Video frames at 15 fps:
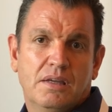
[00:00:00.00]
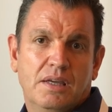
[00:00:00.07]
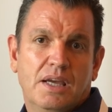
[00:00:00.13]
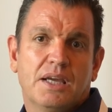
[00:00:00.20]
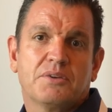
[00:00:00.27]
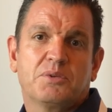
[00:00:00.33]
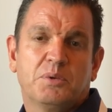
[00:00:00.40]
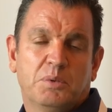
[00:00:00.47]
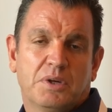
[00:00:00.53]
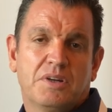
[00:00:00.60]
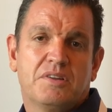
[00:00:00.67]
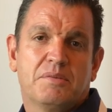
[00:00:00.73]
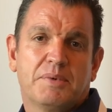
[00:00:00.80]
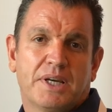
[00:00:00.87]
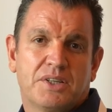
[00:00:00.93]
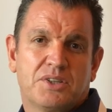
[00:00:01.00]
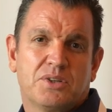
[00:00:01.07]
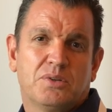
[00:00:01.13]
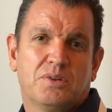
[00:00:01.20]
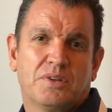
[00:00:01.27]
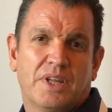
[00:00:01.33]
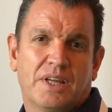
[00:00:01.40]
Yes, we wanted to make
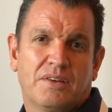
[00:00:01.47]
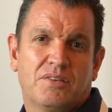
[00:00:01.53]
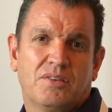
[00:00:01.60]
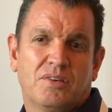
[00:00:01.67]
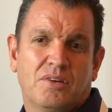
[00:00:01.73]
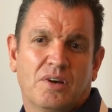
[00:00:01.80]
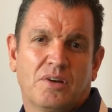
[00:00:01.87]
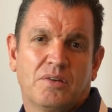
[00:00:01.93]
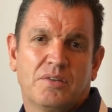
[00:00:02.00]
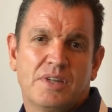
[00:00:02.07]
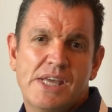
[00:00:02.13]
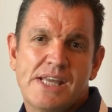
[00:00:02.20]
sure that, you know,